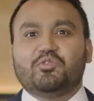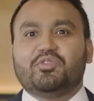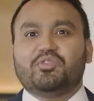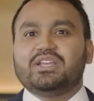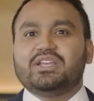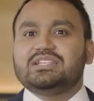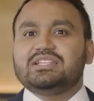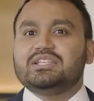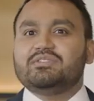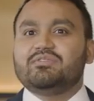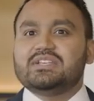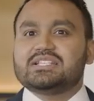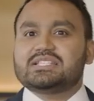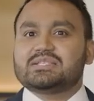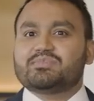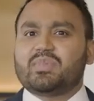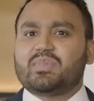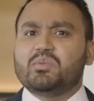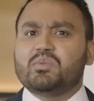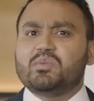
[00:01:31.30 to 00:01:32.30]
Where did we
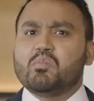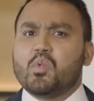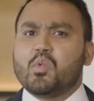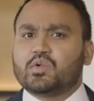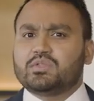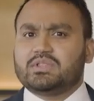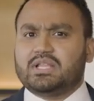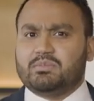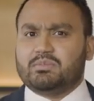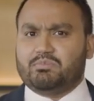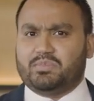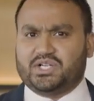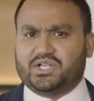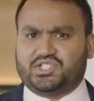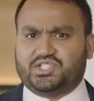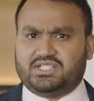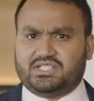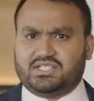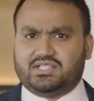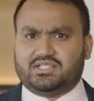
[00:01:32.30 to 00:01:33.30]
spend more than
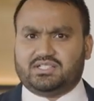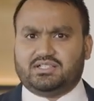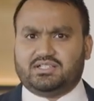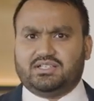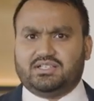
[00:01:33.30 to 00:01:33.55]
budgeted?